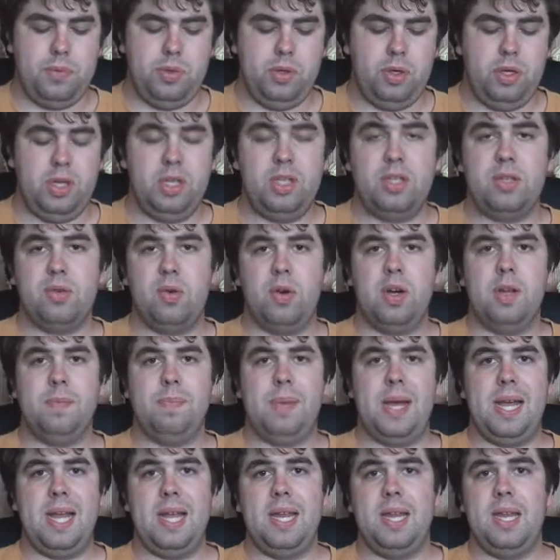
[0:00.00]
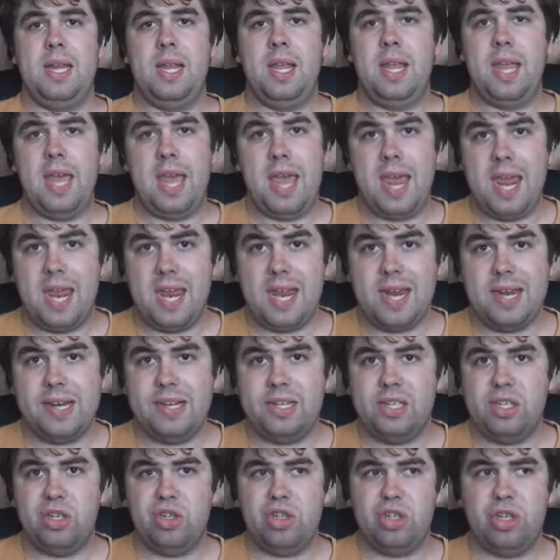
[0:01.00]
You could sort it by
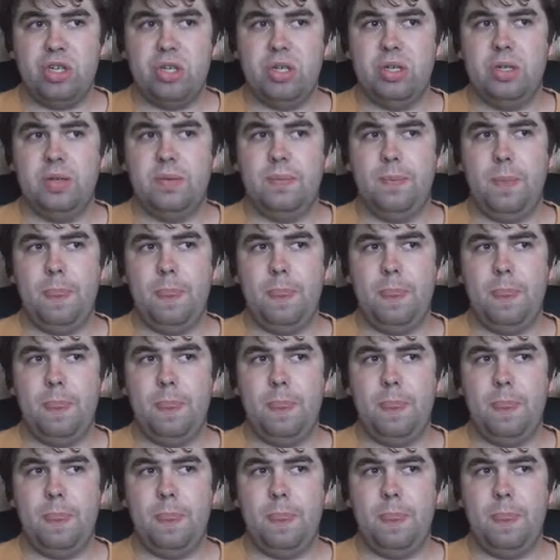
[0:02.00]
age,